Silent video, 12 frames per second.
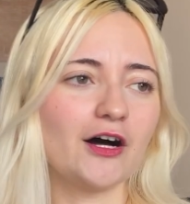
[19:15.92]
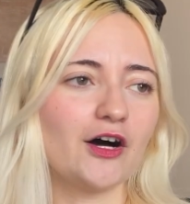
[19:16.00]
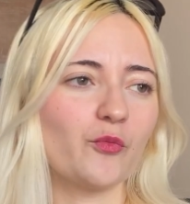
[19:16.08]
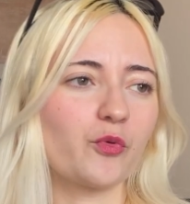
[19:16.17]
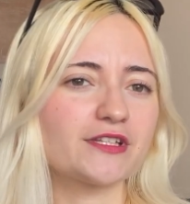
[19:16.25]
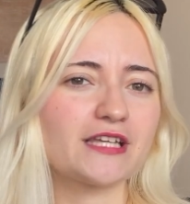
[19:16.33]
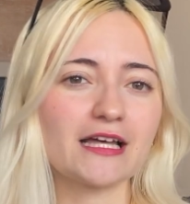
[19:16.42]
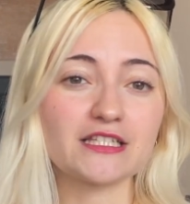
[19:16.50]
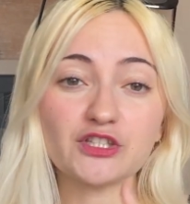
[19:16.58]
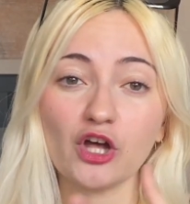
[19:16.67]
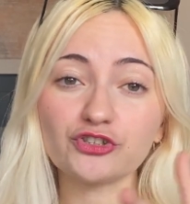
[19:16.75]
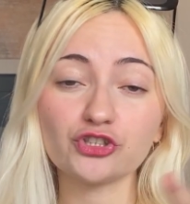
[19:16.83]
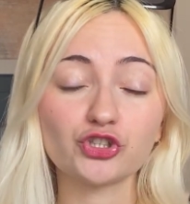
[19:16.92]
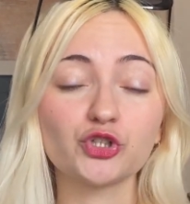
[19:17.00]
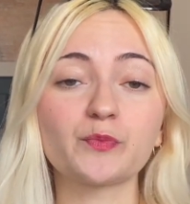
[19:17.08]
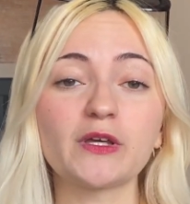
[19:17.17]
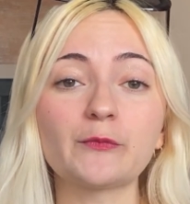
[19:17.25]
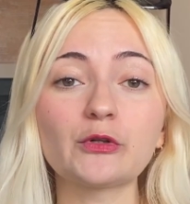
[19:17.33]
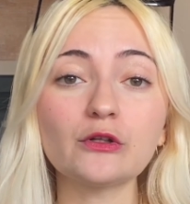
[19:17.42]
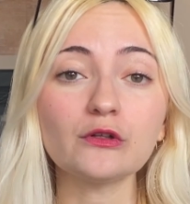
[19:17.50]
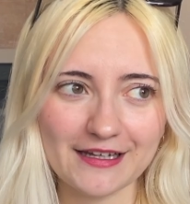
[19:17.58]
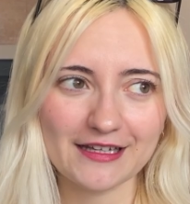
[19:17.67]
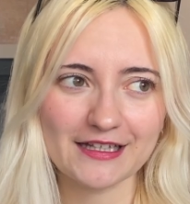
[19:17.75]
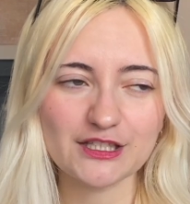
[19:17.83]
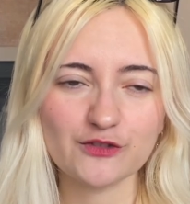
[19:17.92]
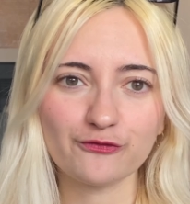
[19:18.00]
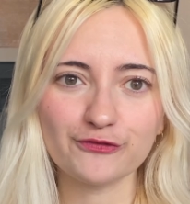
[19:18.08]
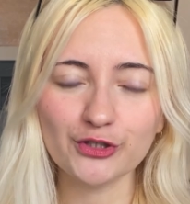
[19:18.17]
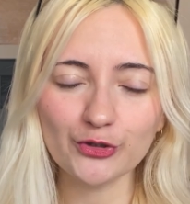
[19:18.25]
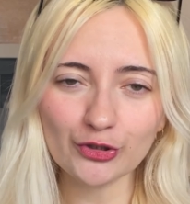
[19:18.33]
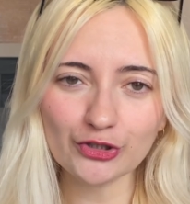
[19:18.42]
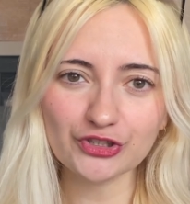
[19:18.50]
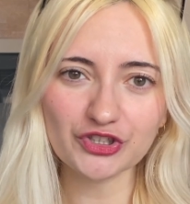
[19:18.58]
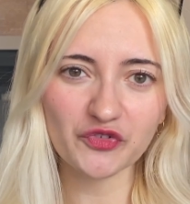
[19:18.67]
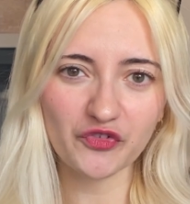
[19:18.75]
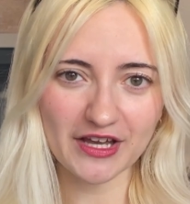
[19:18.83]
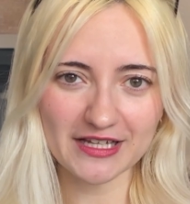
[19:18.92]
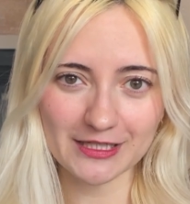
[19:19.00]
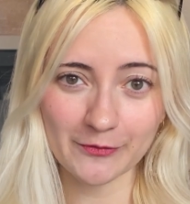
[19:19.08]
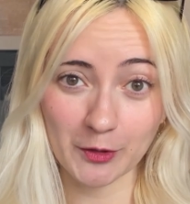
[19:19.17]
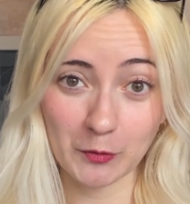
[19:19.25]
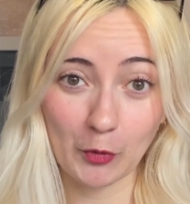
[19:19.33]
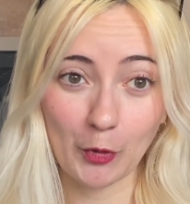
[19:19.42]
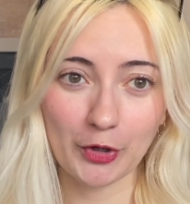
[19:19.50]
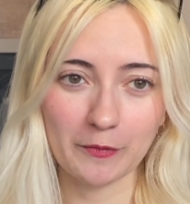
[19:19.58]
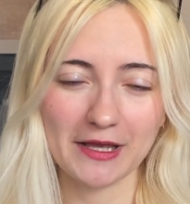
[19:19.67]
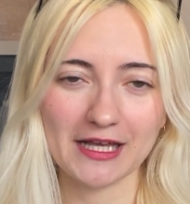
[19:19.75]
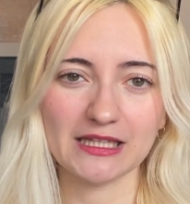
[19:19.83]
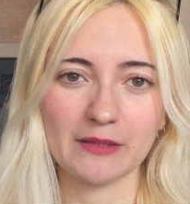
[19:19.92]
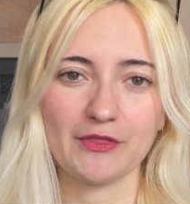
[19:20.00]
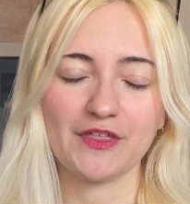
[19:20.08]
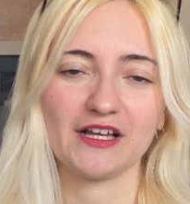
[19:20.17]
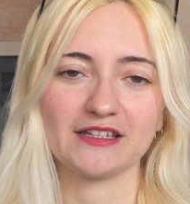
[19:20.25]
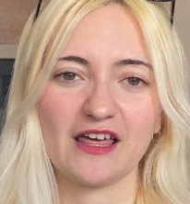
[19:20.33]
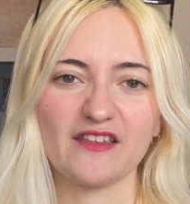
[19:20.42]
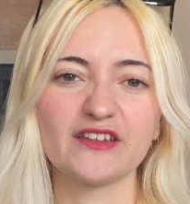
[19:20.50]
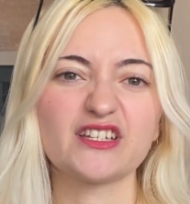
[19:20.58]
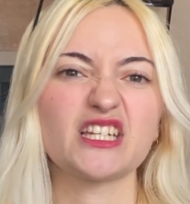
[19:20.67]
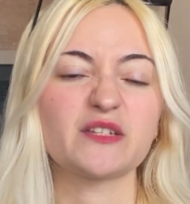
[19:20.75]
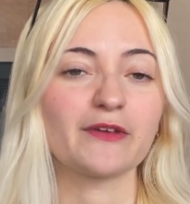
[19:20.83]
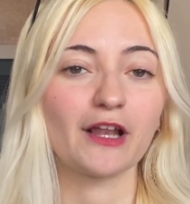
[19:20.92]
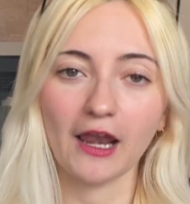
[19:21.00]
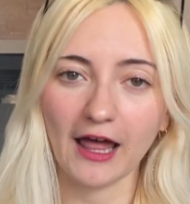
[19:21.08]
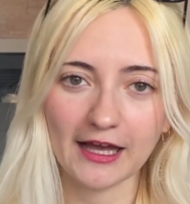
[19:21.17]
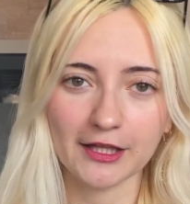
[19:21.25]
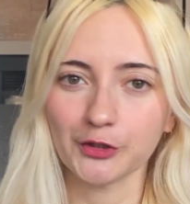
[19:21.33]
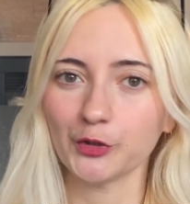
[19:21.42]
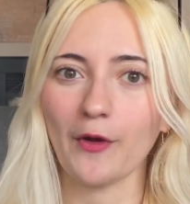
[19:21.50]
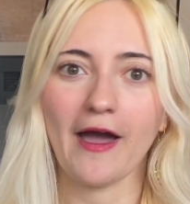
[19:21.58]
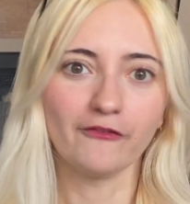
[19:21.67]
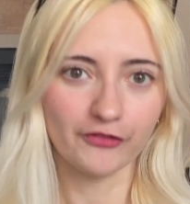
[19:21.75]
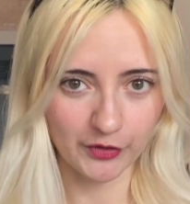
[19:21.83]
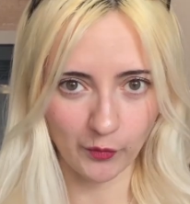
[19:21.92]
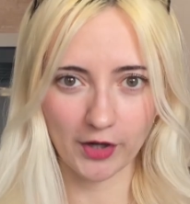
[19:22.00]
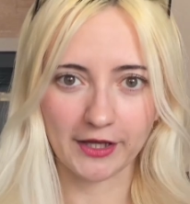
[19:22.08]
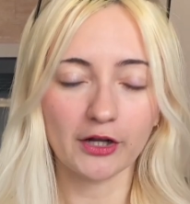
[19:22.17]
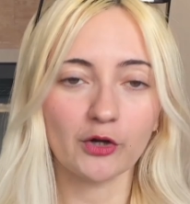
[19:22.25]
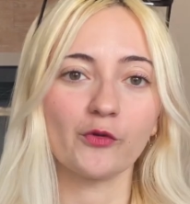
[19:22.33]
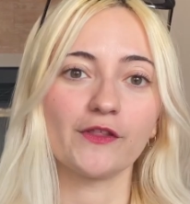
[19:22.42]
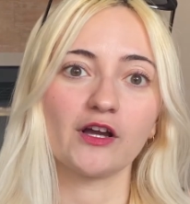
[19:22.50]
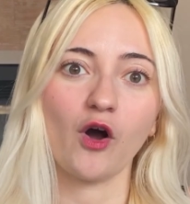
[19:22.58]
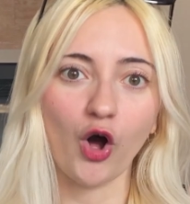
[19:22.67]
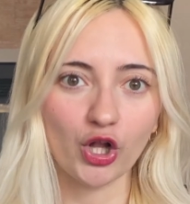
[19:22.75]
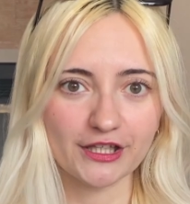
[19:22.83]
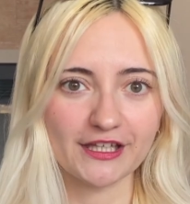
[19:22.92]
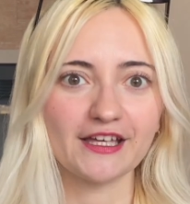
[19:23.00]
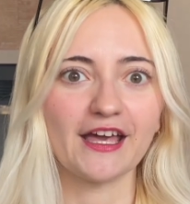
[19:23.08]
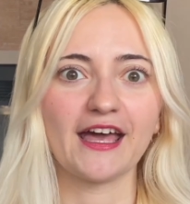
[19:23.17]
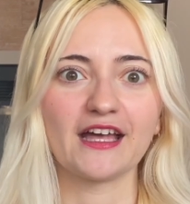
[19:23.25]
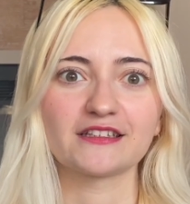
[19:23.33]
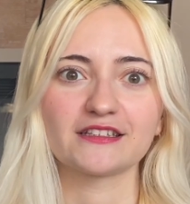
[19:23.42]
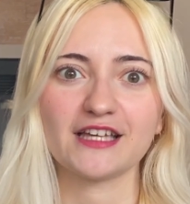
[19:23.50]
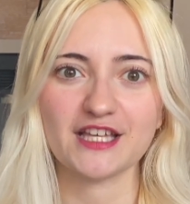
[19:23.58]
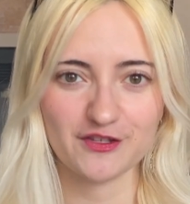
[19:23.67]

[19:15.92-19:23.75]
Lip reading: Which has not deterred people. It's fueled their rage even more, making them think that she's been lying to everyone, including Ollie and his